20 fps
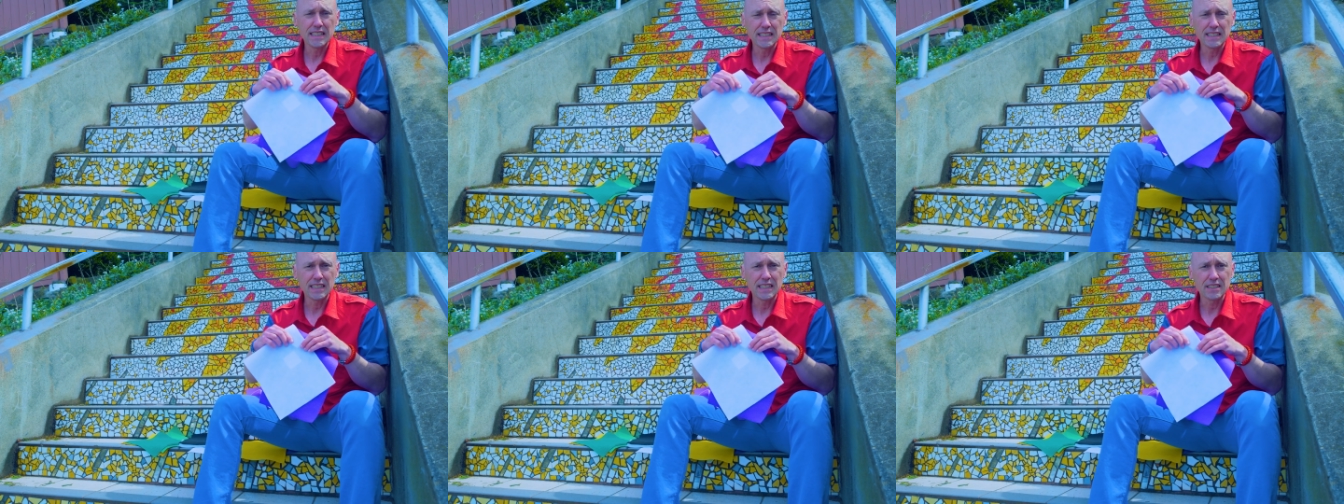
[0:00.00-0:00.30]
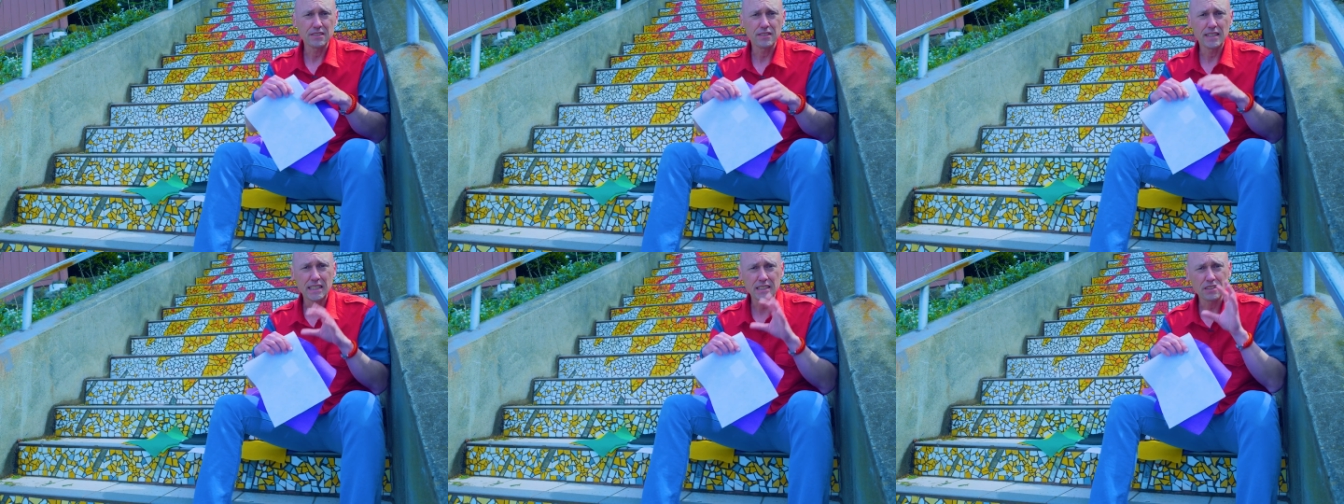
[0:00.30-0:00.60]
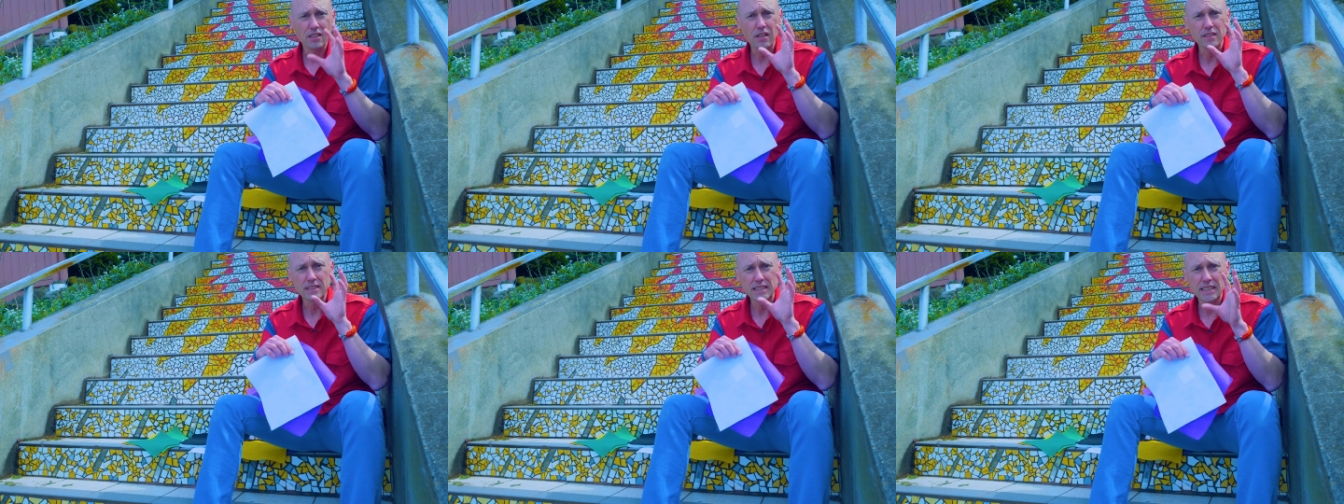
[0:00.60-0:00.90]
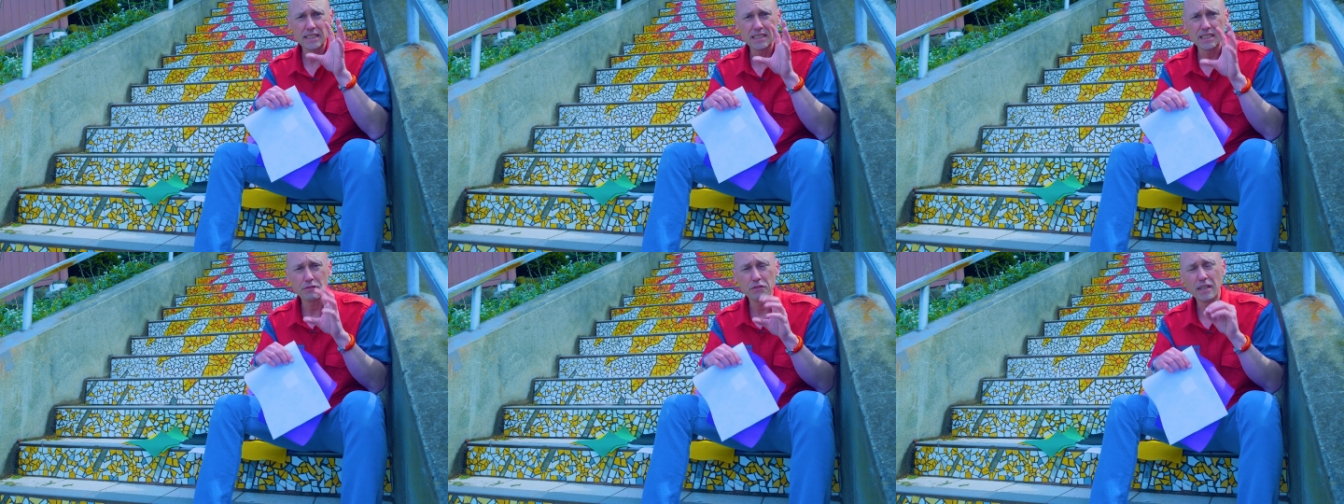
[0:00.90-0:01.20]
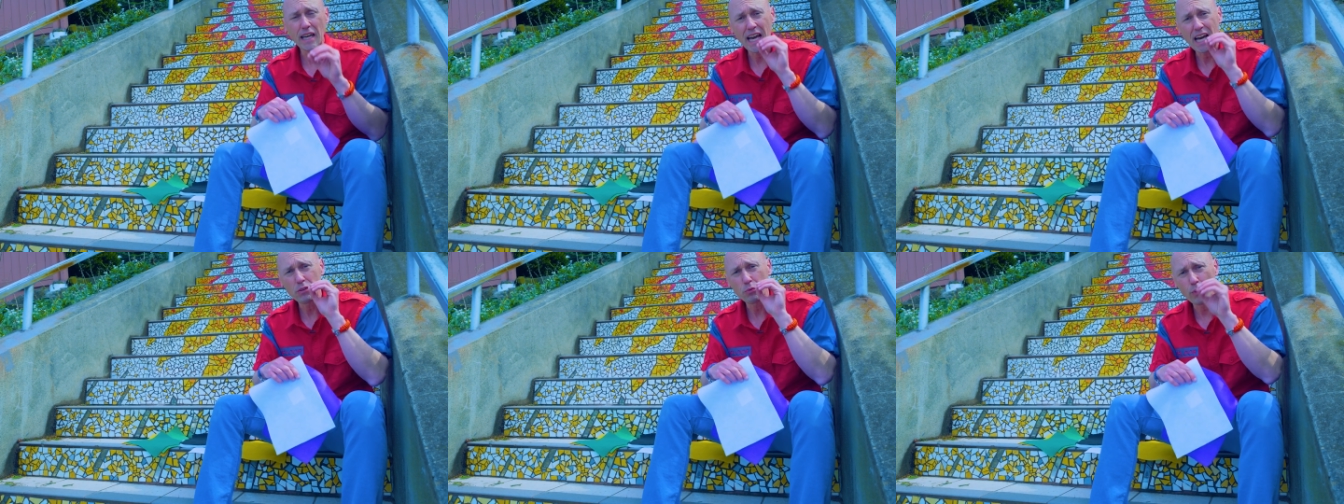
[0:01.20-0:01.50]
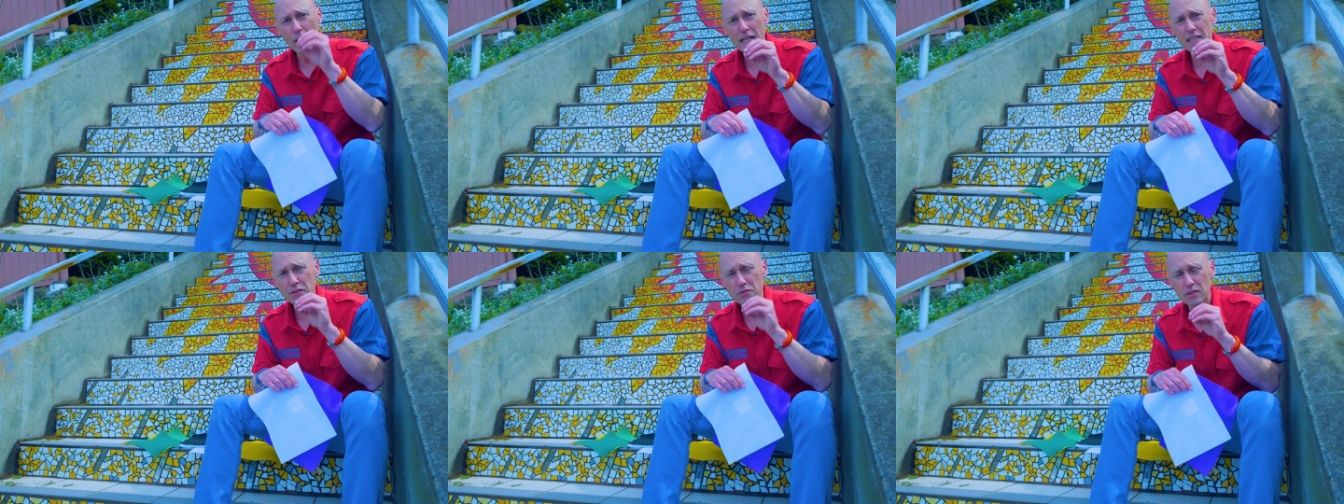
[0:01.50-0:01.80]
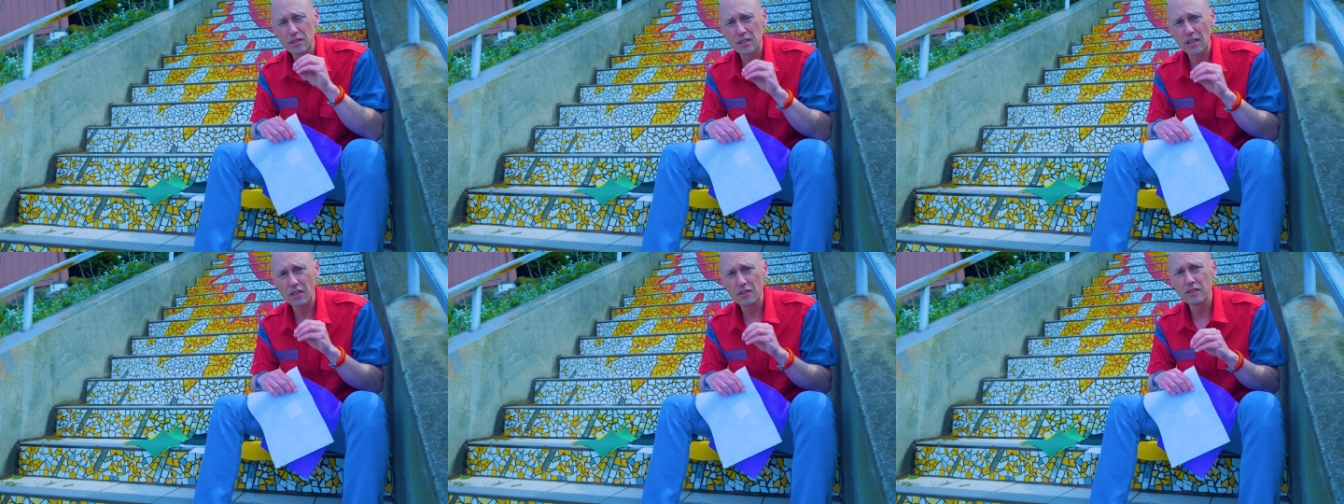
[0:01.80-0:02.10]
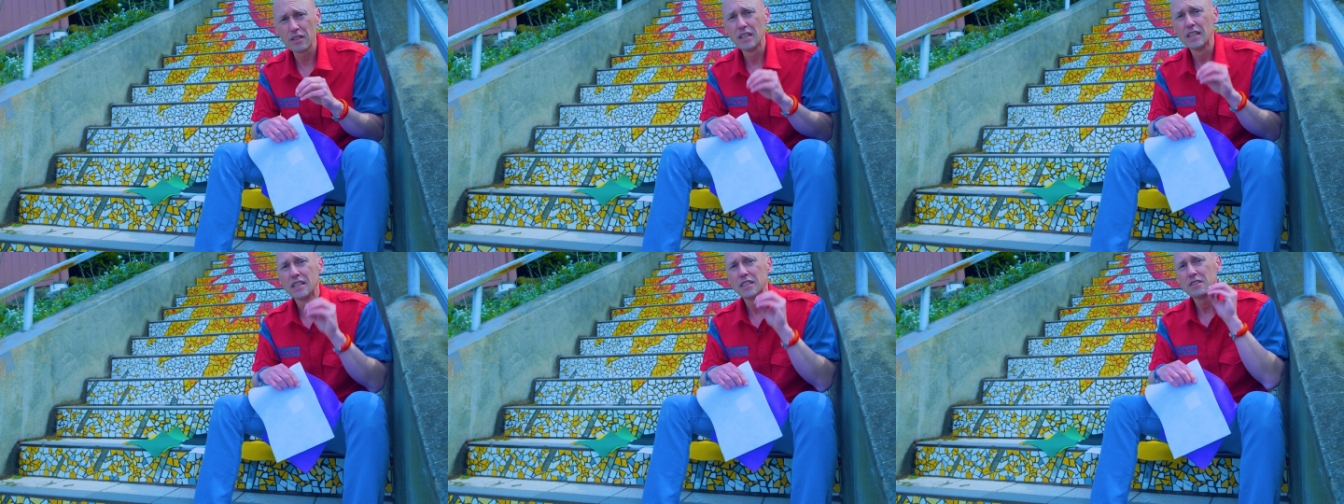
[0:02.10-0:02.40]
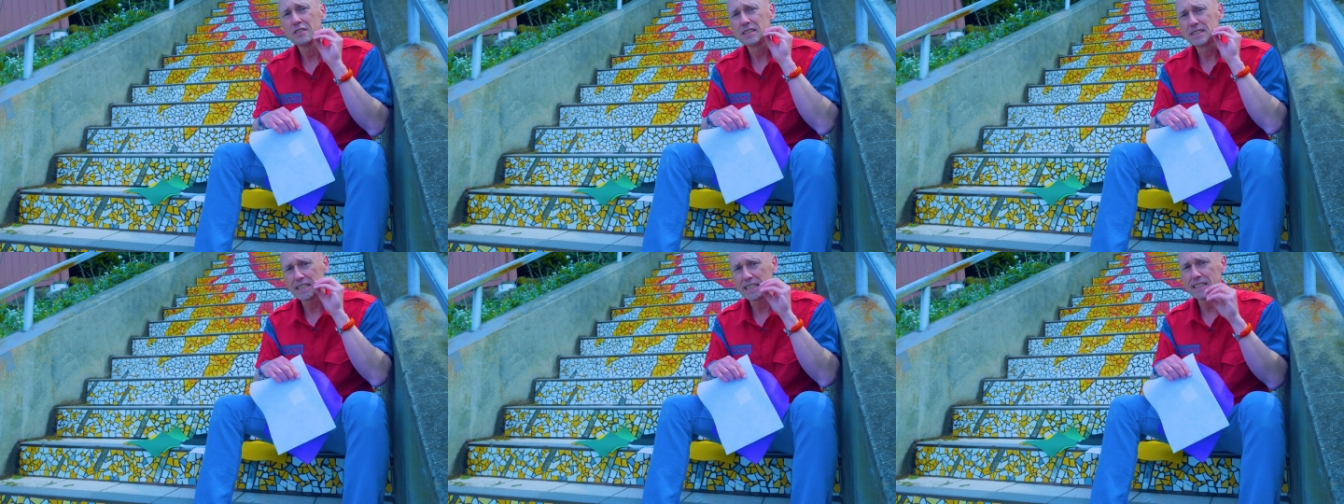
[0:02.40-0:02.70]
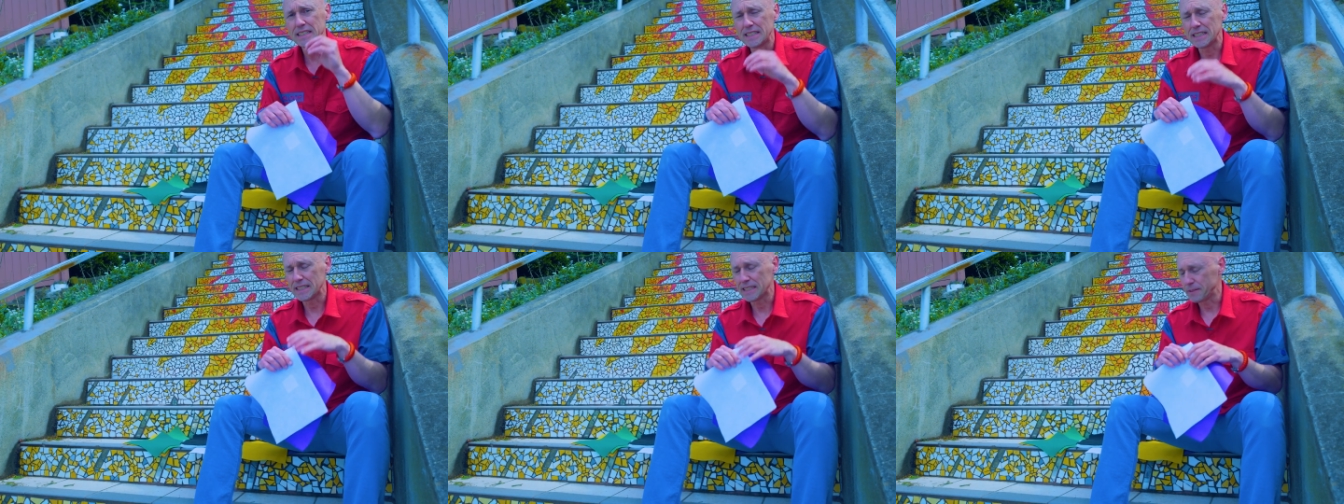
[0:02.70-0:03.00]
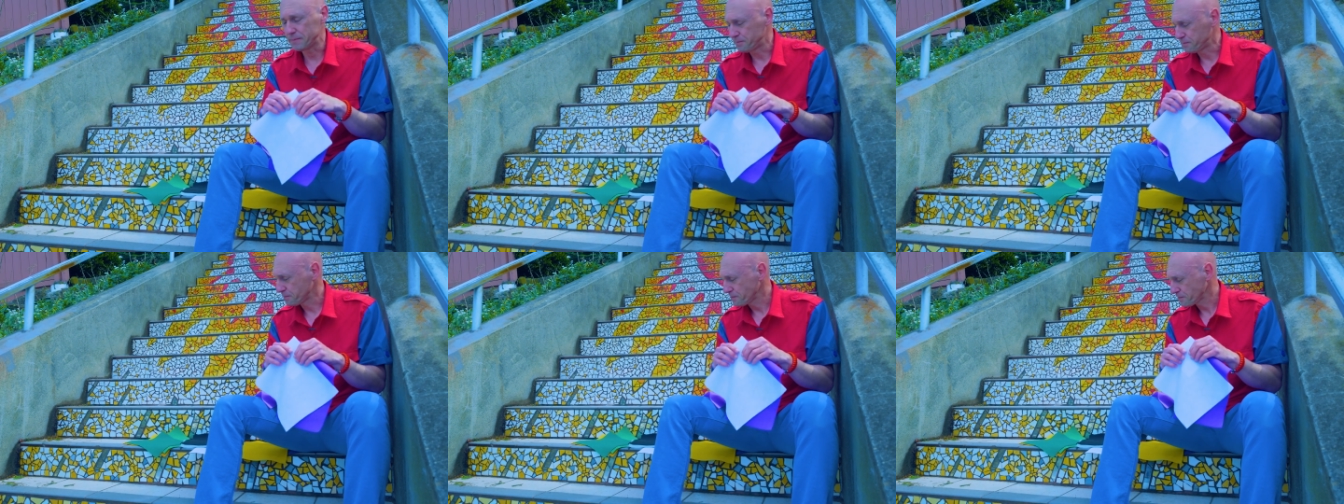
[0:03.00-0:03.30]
tinting. So that's called tinting. When you add white to a color, you're tinting it.